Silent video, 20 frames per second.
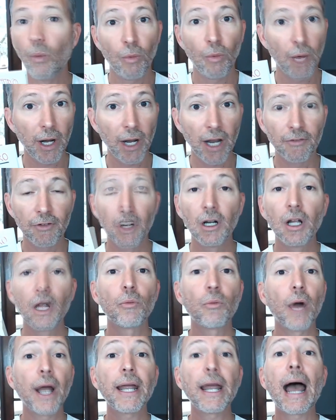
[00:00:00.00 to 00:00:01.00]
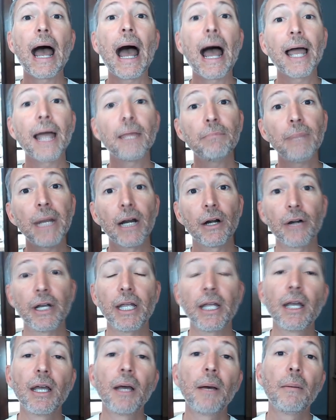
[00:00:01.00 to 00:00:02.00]
whatever, right? I'm
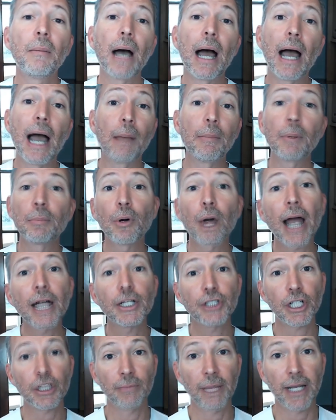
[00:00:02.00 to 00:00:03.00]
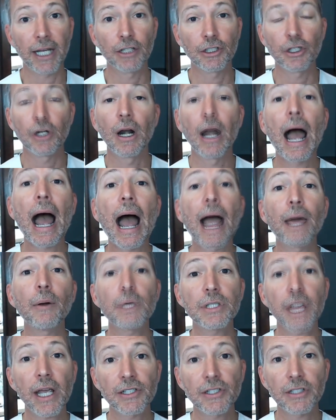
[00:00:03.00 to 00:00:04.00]
Mary. I'm a project manager. I
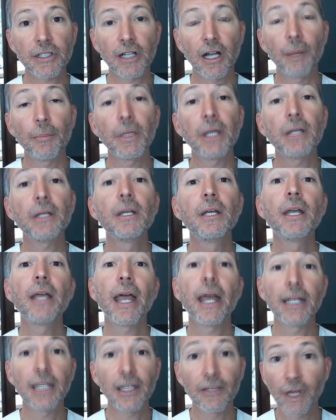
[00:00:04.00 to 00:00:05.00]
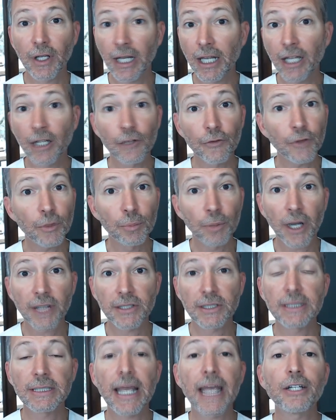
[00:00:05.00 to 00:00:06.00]
was asked to come in and give an interview
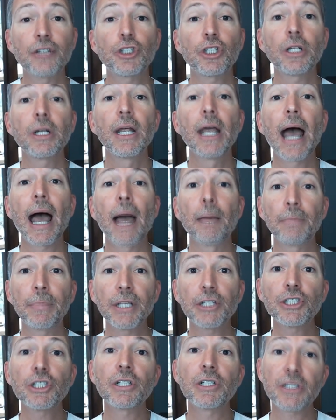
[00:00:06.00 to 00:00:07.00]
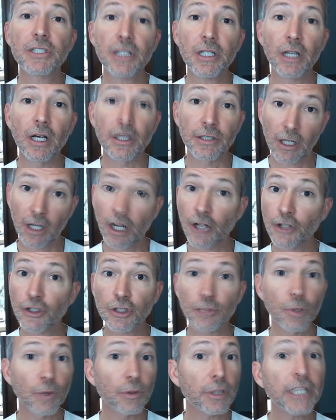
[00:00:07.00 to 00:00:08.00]
presentation. I'm pitching a
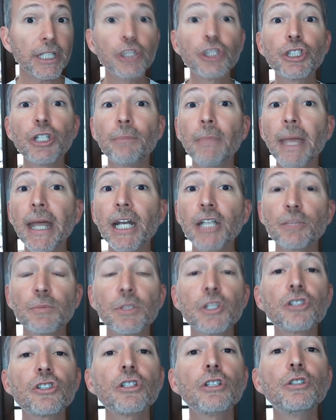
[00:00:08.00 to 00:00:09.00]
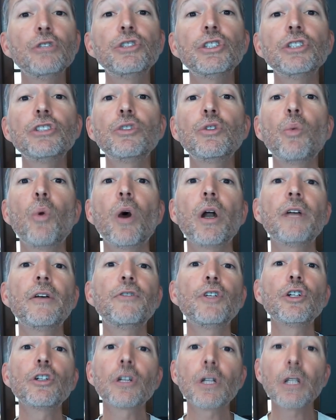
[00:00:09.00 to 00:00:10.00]
customer relationship management solution to one
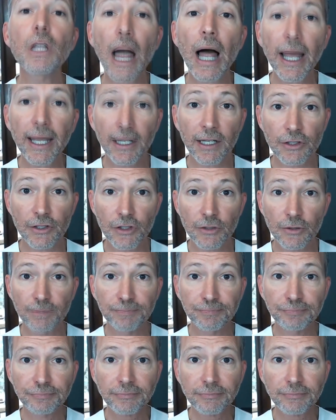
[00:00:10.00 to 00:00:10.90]
of your clients.